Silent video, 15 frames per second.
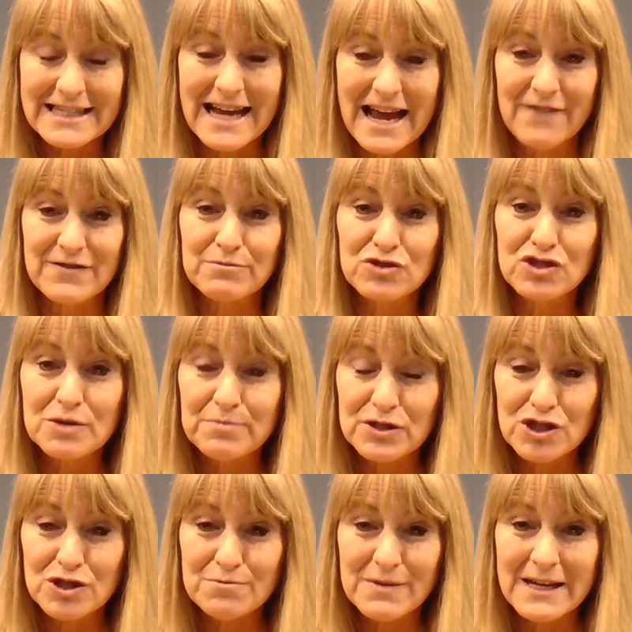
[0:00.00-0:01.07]
and have them ship it
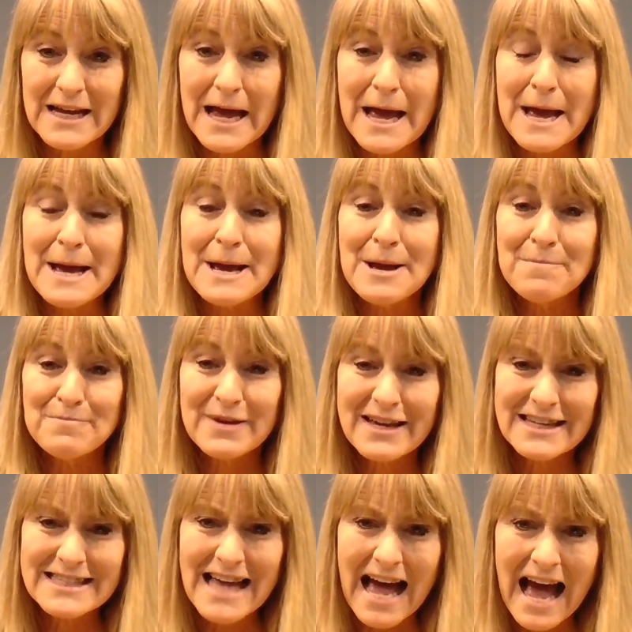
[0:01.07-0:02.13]
to me
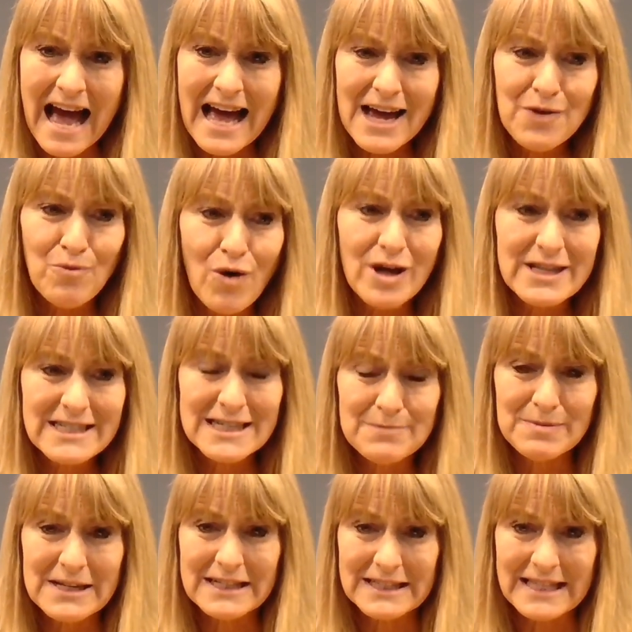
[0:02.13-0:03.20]
because I want to
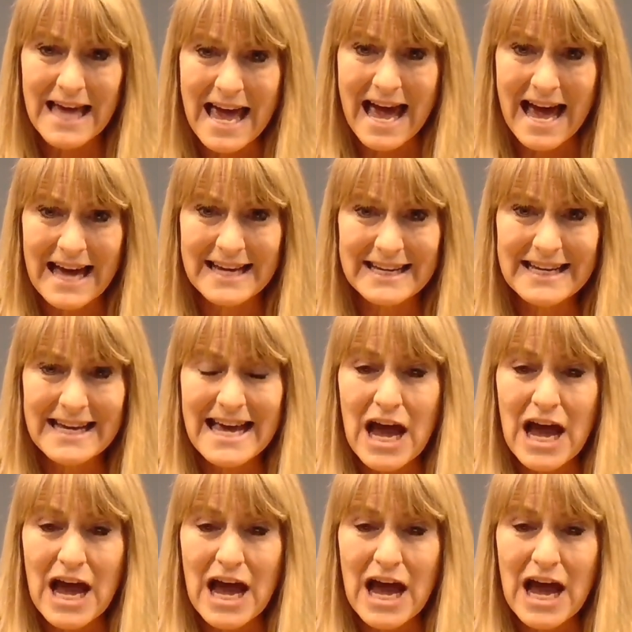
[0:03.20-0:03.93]
be glad